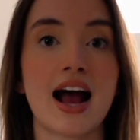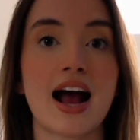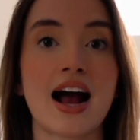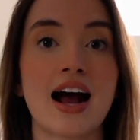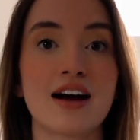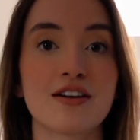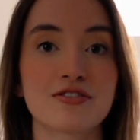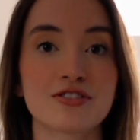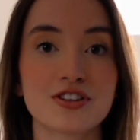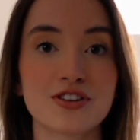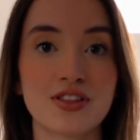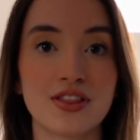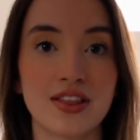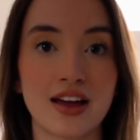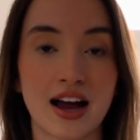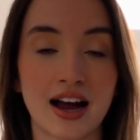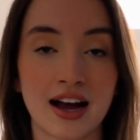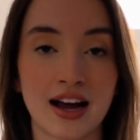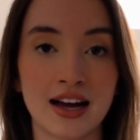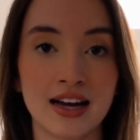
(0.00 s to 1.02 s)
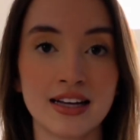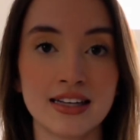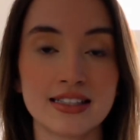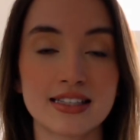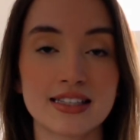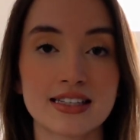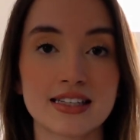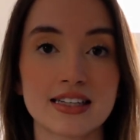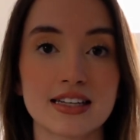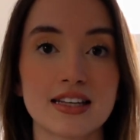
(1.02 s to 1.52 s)
After
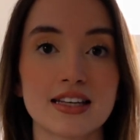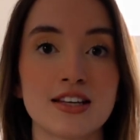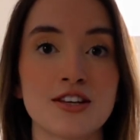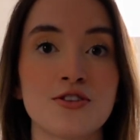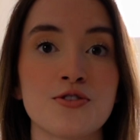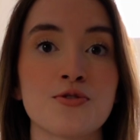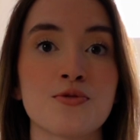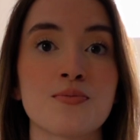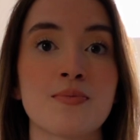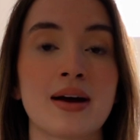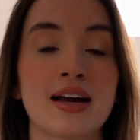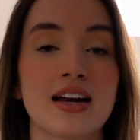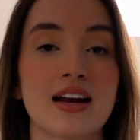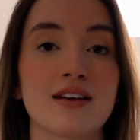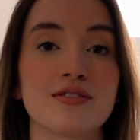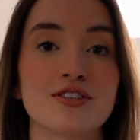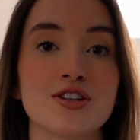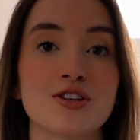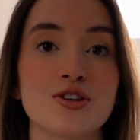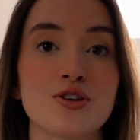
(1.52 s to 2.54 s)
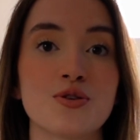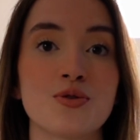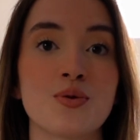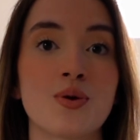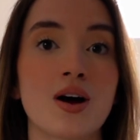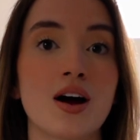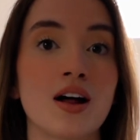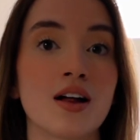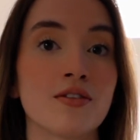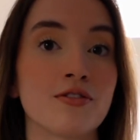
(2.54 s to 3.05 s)
that, you might have to do
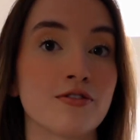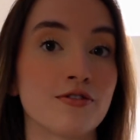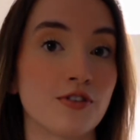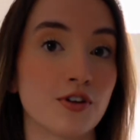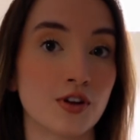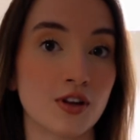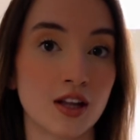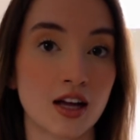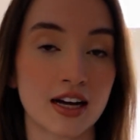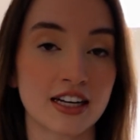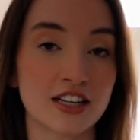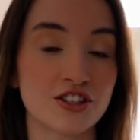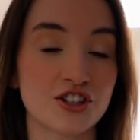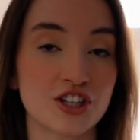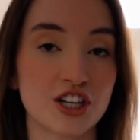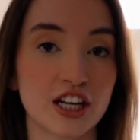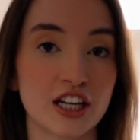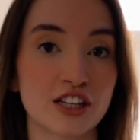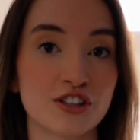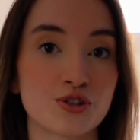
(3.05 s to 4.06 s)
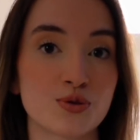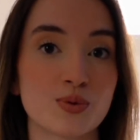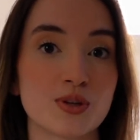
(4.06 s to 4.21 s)
a full line change,